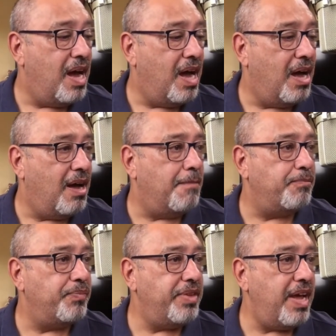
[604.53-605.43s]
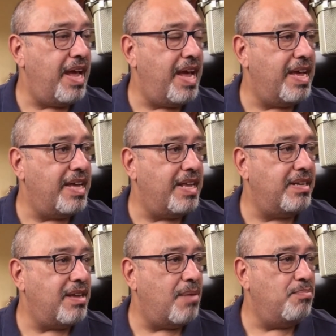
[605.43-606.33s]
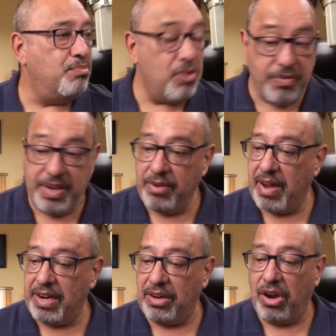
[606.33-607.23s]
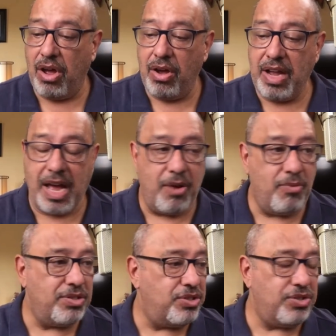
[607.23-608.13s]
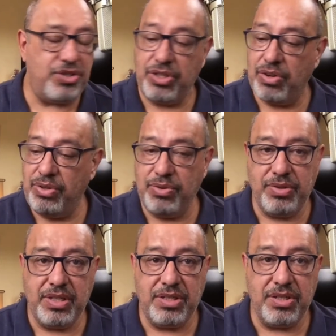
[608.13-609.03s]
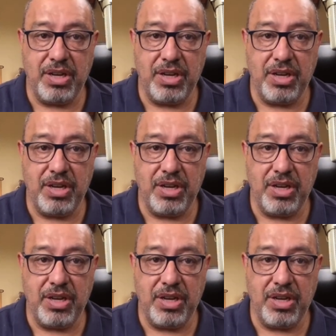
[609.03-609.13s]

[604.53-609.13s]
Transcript: Um, and uh, moving right along, I want to show you